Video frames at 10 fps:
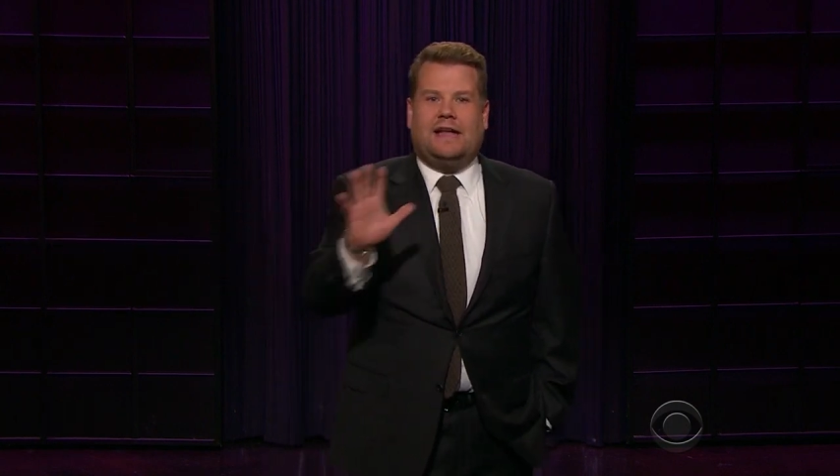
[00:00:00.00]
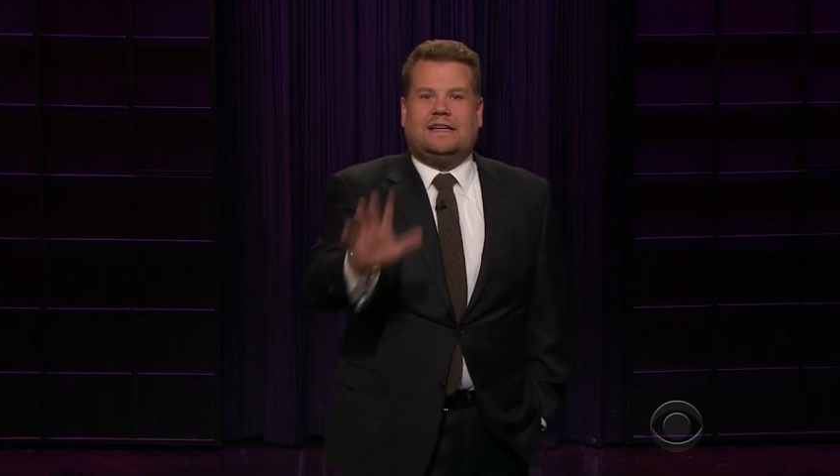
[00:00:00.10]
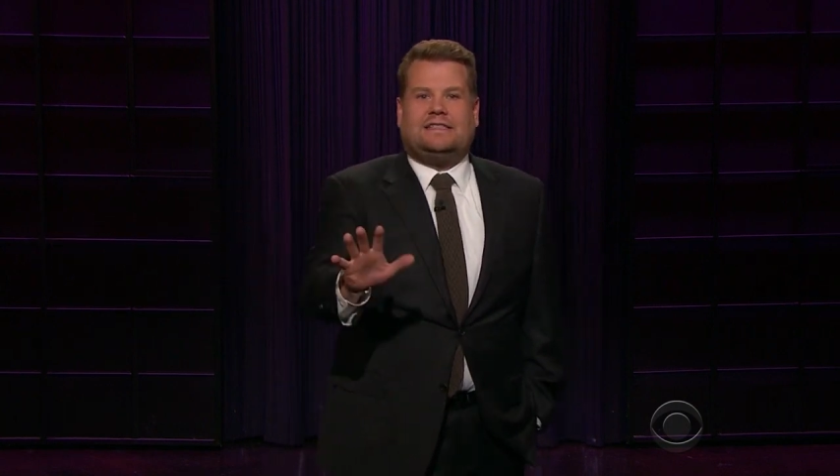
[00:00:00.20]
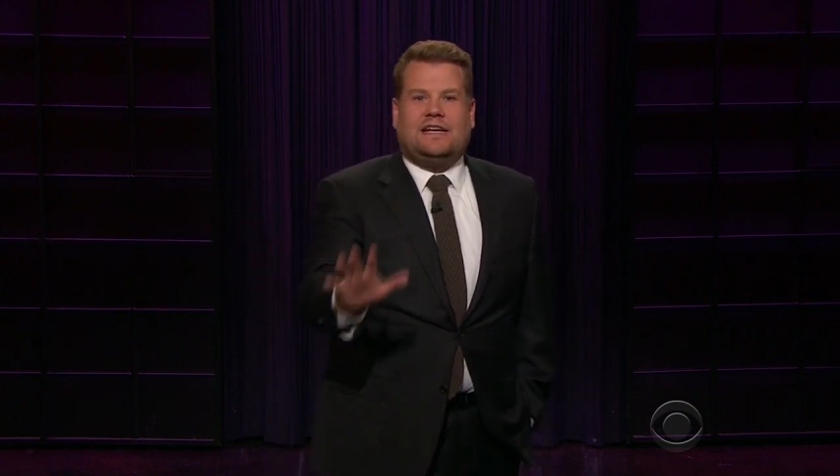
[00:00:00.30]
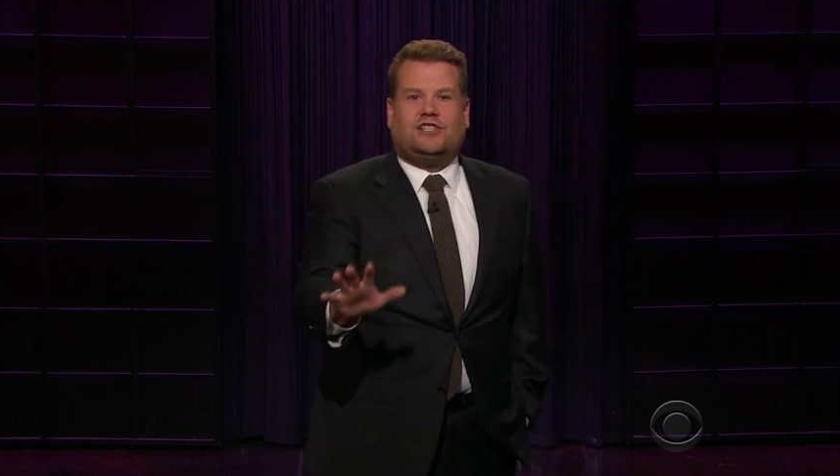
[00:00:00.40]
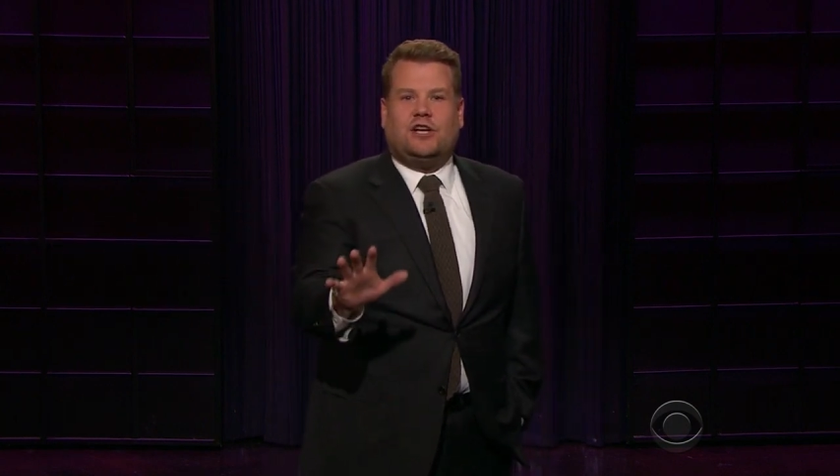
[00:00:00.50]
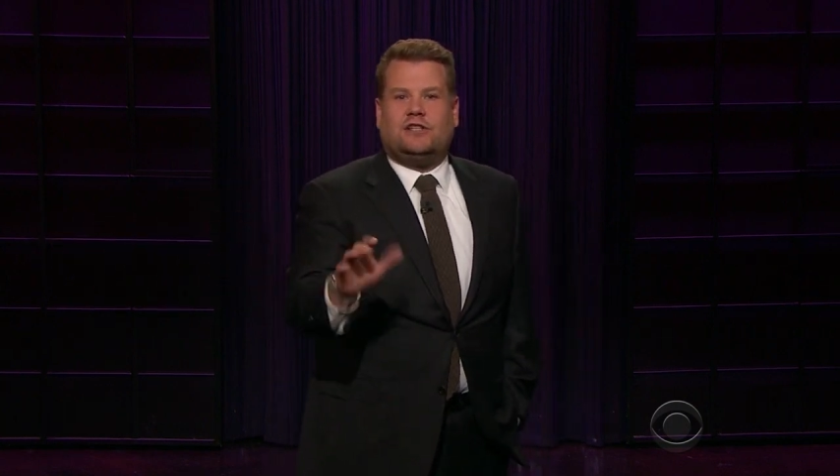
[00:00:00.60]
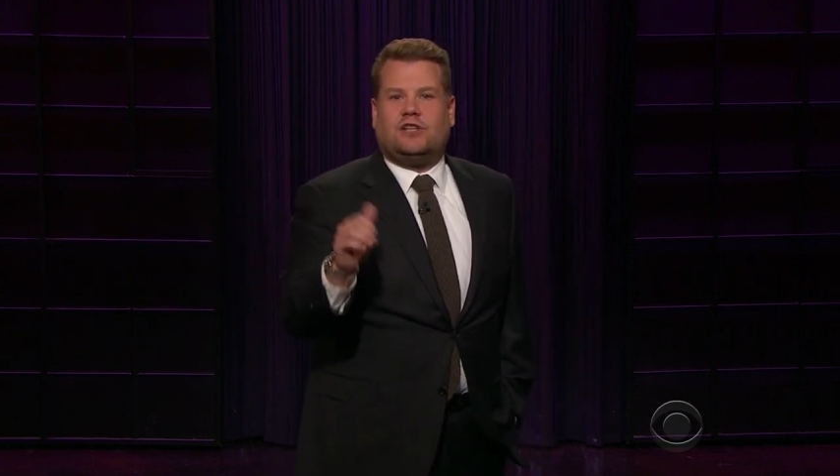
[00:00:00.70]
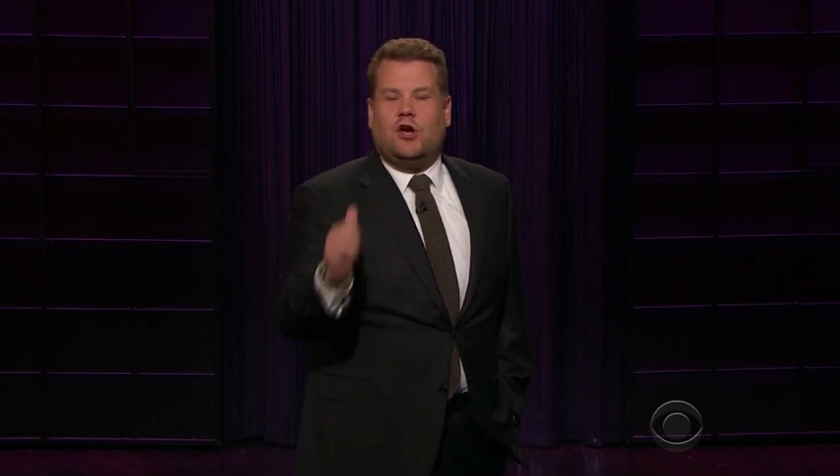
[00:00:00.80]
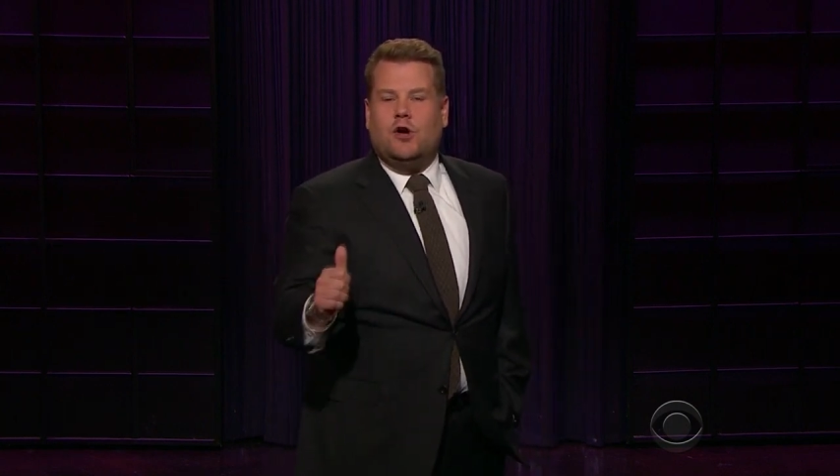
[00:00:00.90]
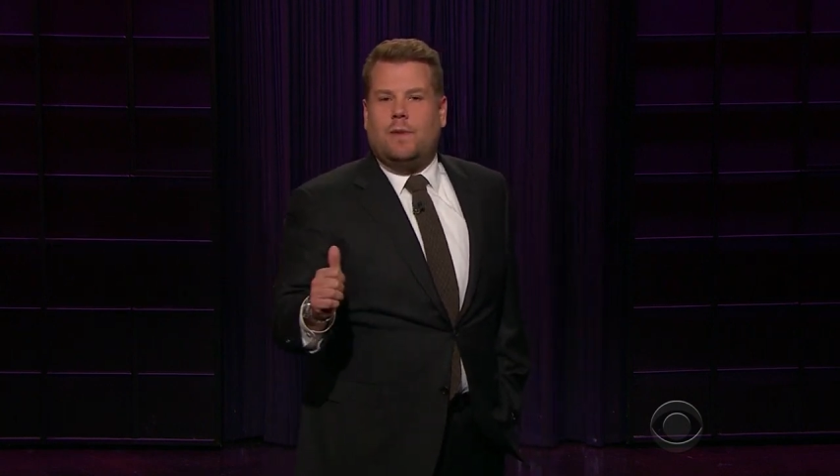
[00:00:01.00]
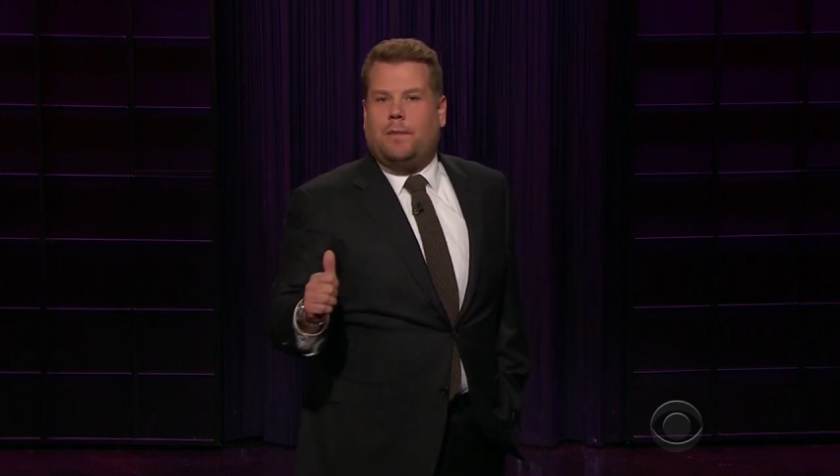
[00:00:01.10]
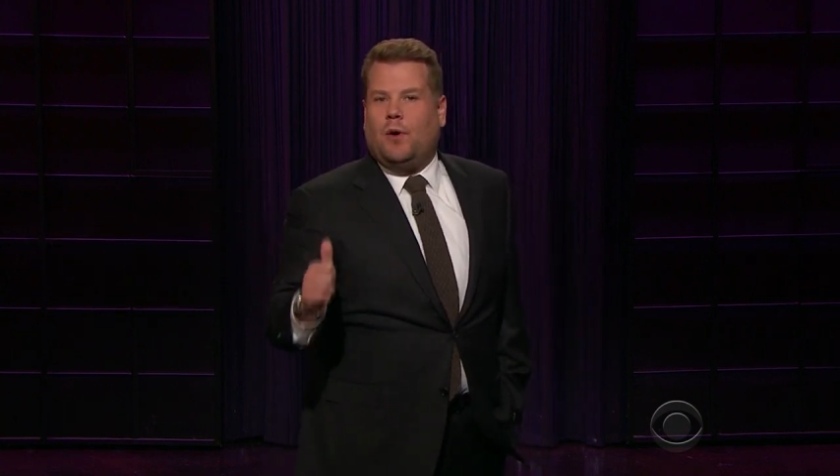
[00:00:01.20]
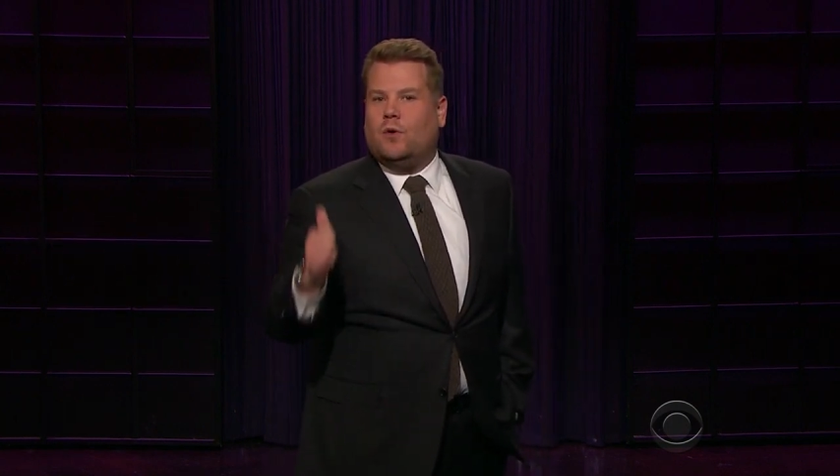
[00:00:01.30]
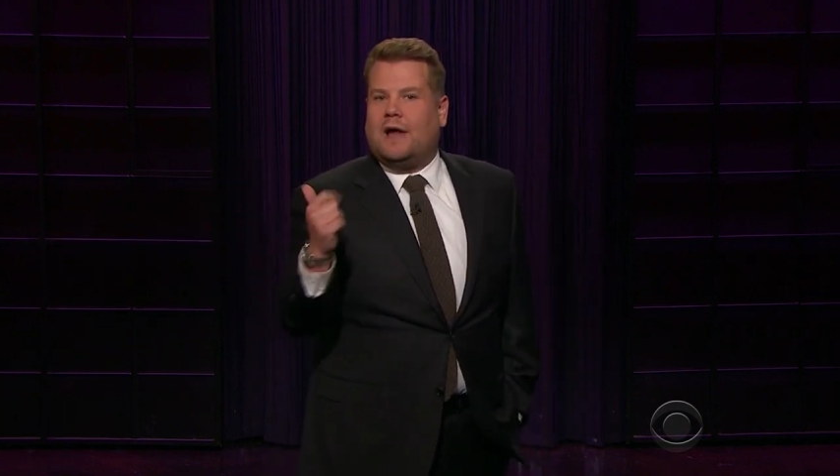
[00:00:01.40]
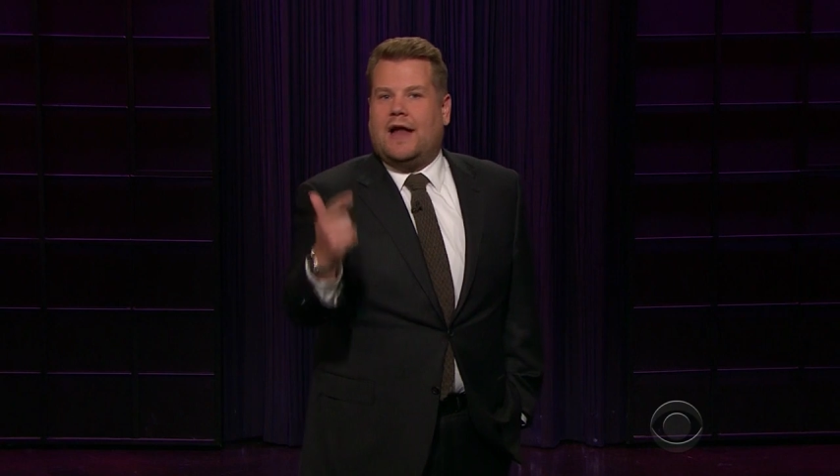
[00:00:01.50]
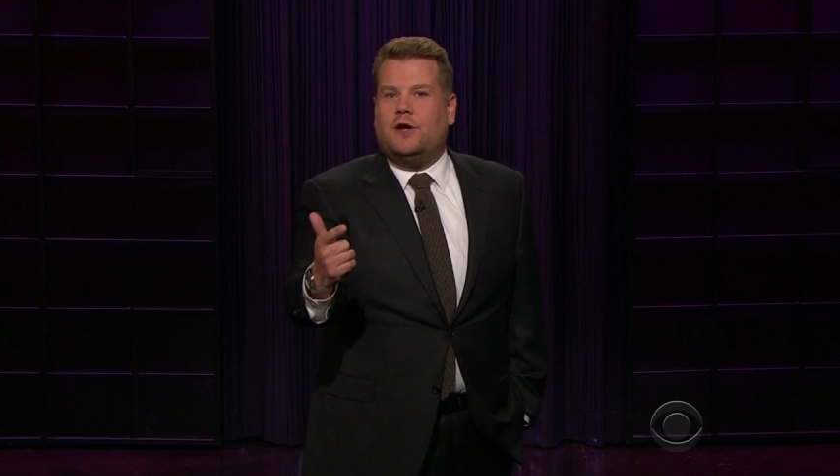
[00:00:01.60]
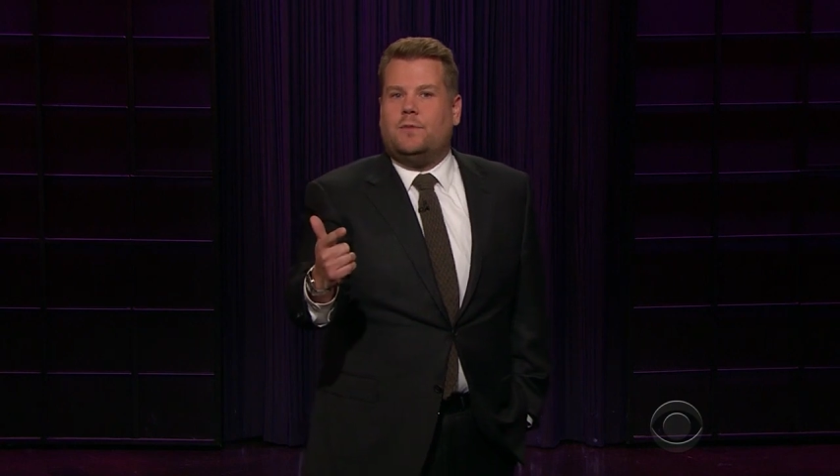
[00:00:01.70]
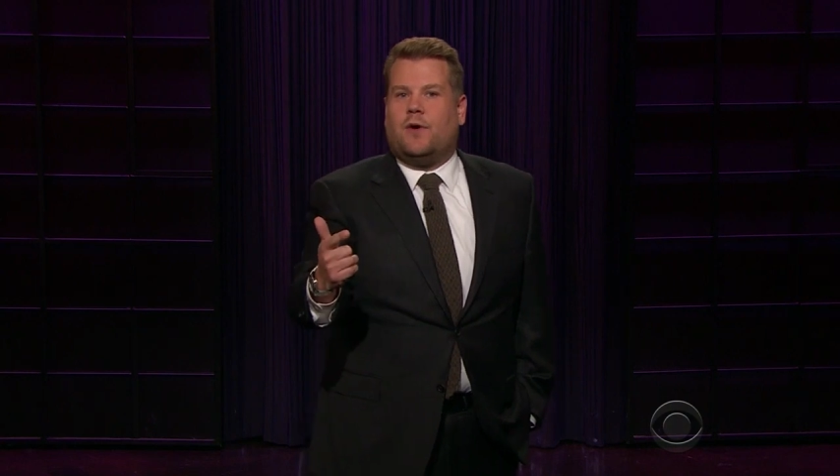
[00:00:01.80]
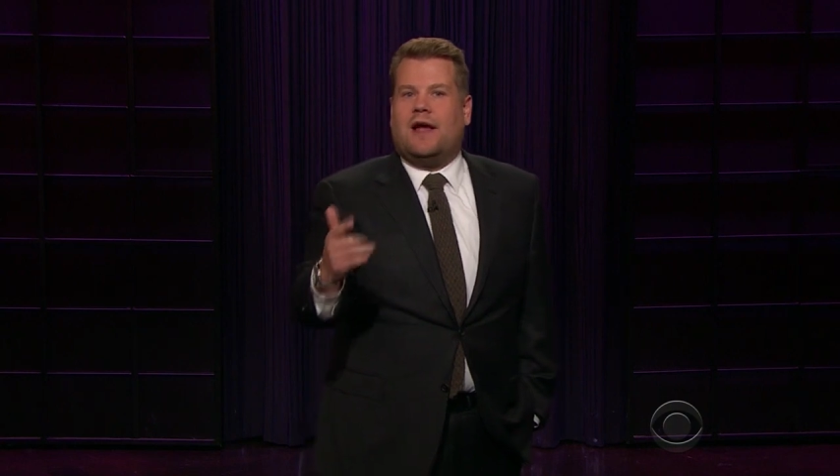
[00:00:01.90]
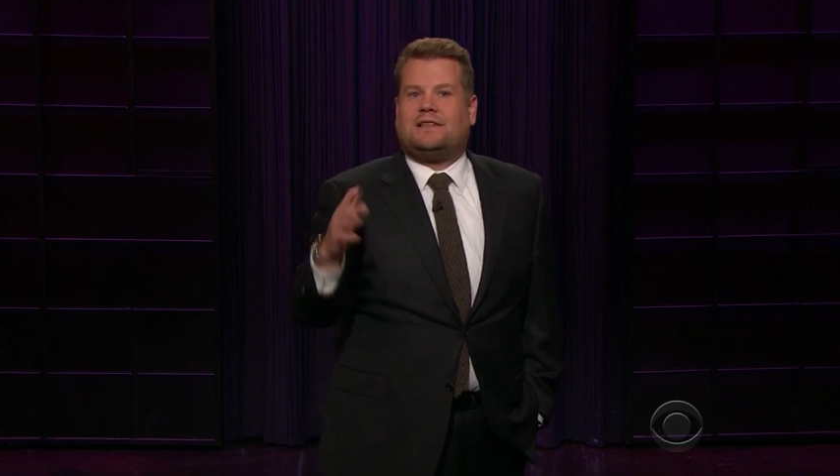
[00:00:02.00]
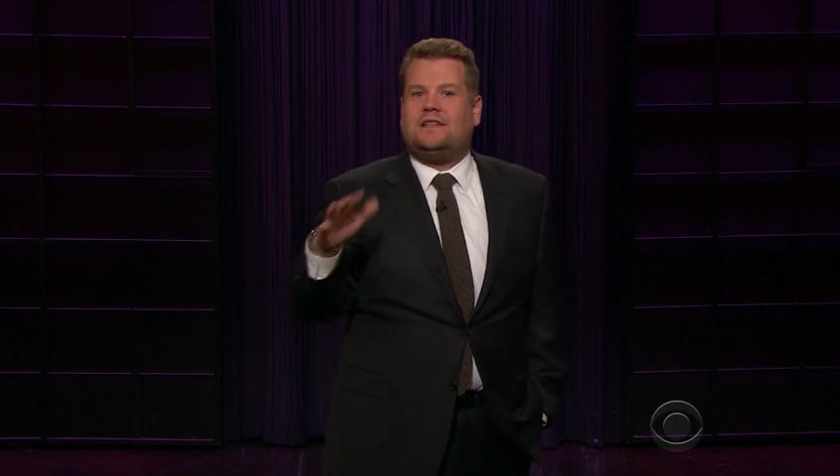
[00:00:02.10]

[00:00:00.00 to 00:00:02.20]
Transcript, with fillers: In addition to UberPool and UberX,